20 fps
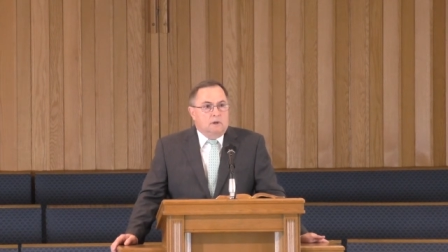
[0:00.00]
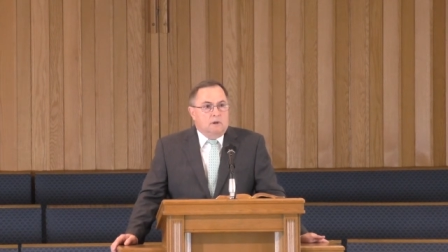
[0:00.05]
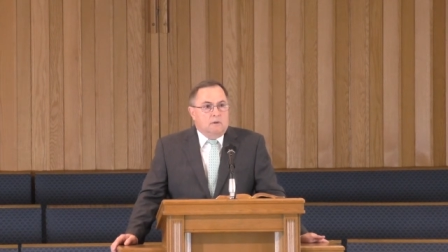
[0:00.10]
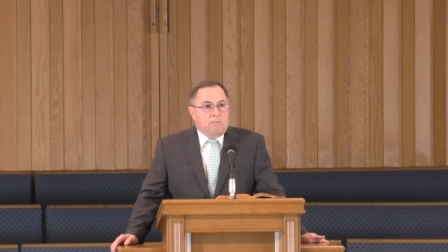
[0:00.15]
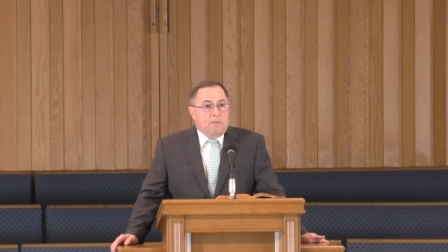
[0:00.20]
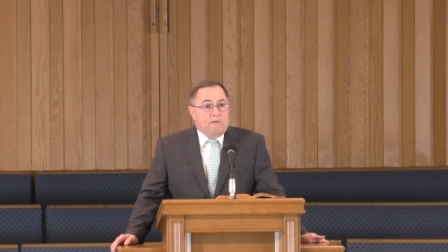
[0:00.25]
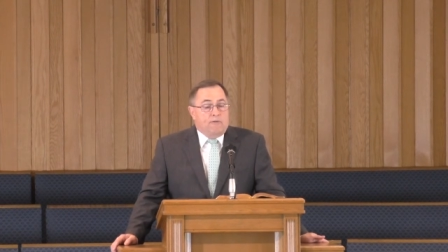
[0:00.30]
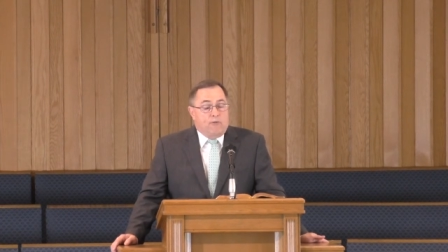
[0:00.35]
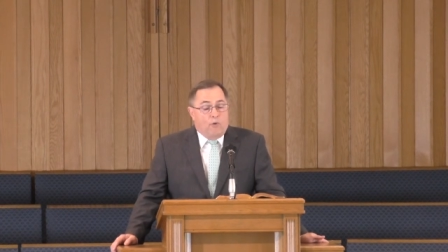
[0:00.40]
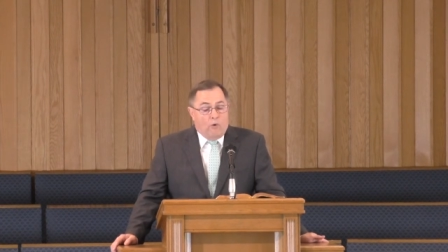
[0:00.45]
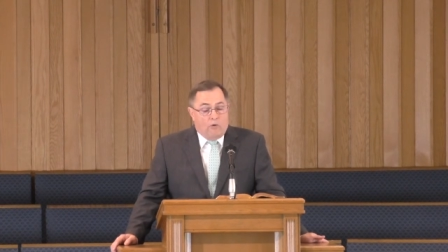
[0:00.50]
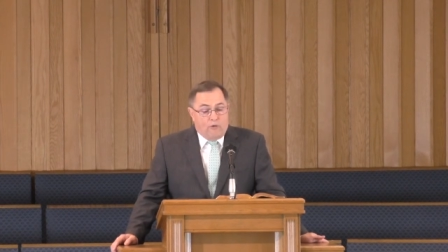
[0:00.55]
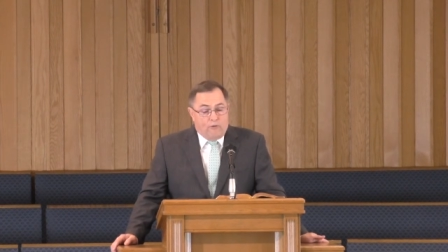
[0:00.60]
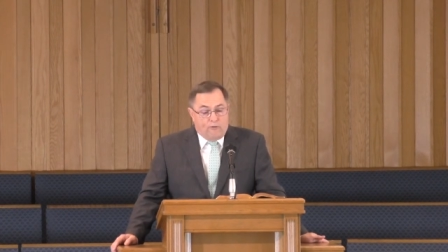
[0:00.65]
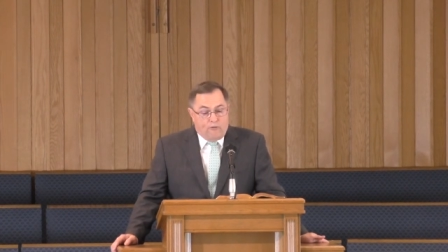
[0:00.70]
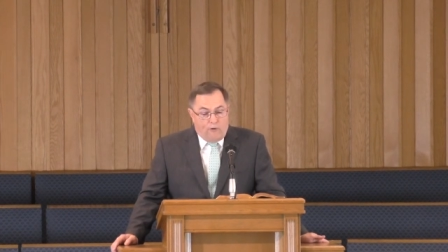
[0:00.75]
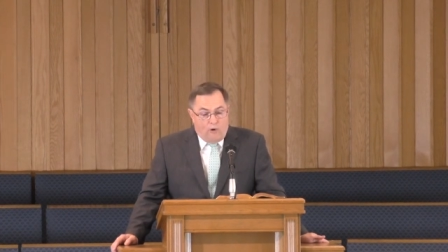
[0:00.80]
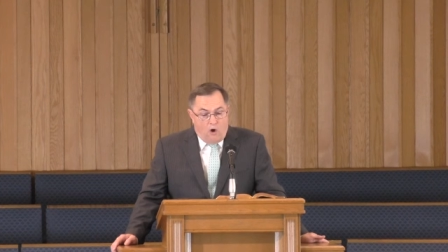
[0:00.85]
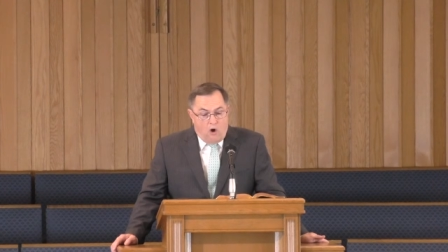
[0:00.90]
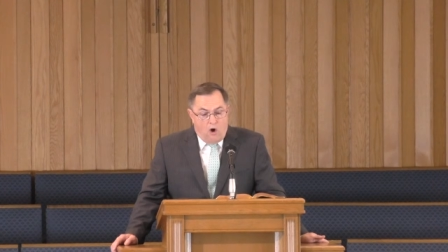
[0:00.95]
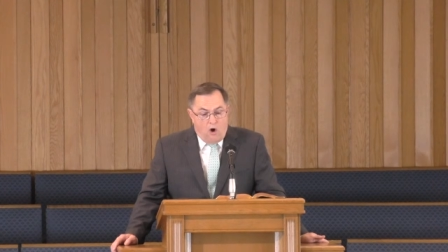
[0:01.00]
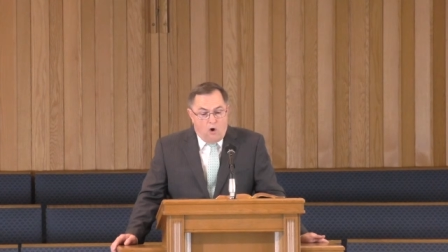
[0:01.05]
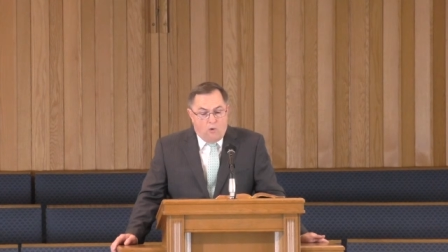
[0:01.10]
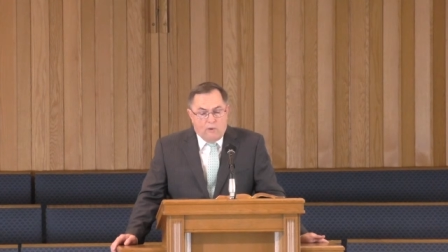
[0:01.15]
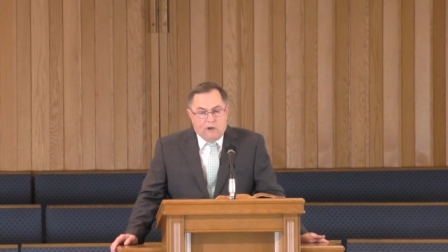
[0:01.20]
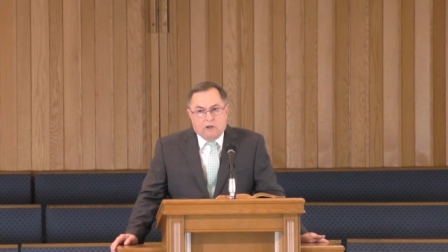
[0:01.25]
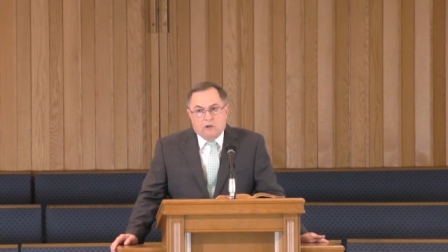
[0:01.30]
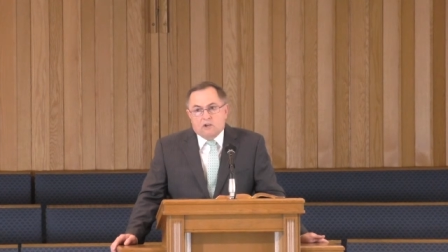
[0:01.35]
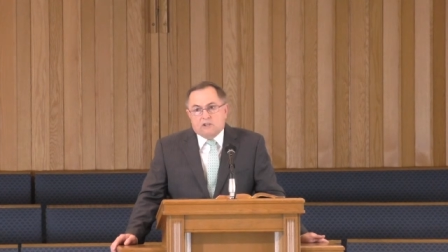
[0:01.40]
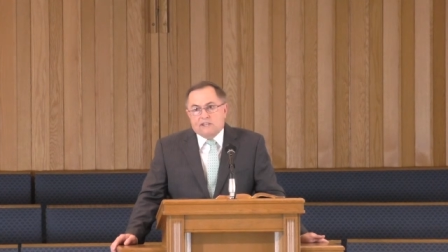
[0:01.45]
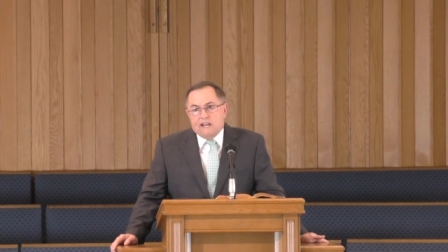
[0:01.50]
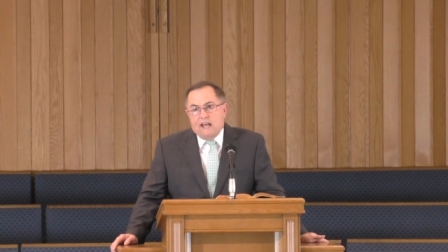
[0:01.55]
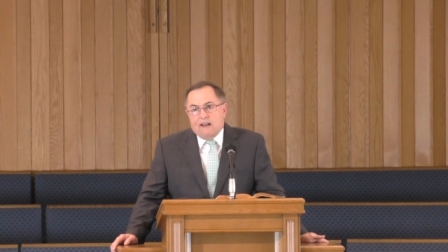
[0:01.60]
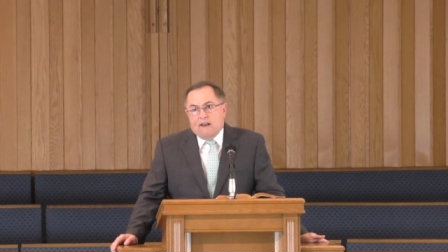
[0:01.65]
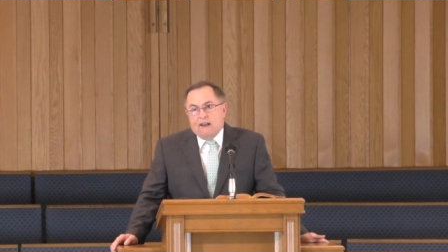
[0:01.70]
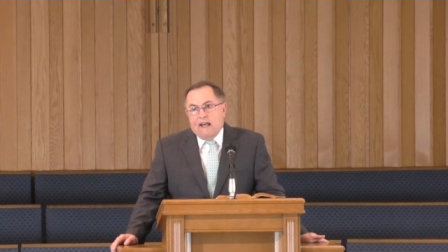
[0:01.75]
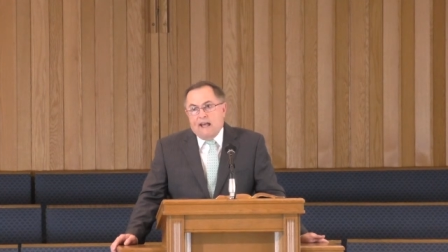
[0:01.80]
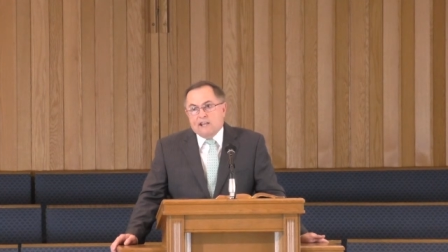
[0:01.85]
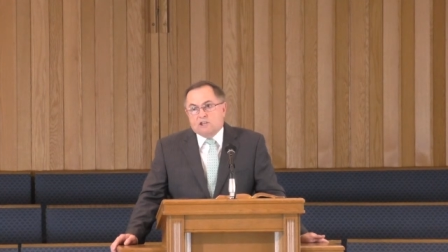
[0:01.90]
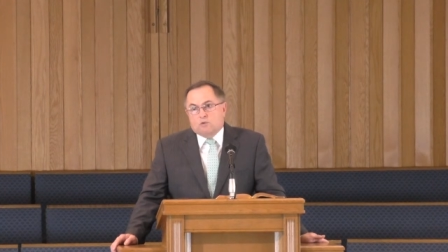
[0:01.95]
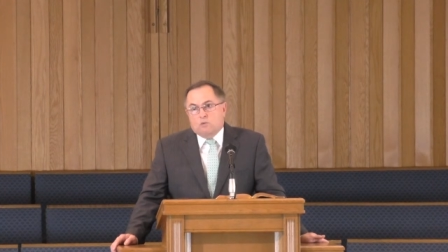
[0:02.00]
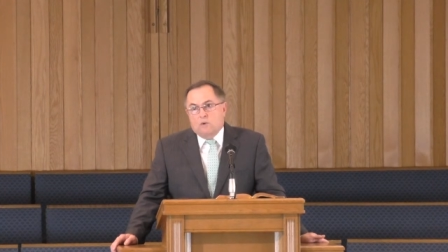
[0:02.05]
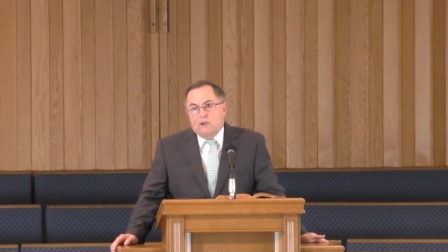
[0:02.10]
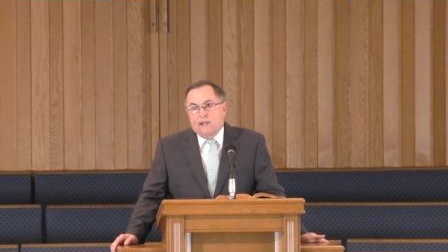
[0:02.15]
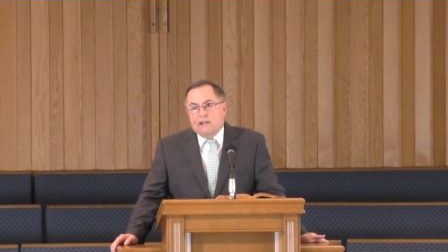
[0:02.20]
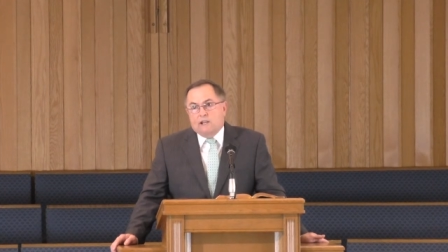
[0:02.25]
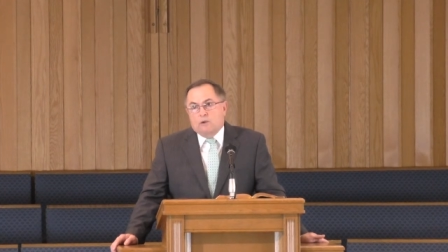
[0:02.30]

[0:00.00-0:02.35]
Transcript: Before the fall, we looked at last week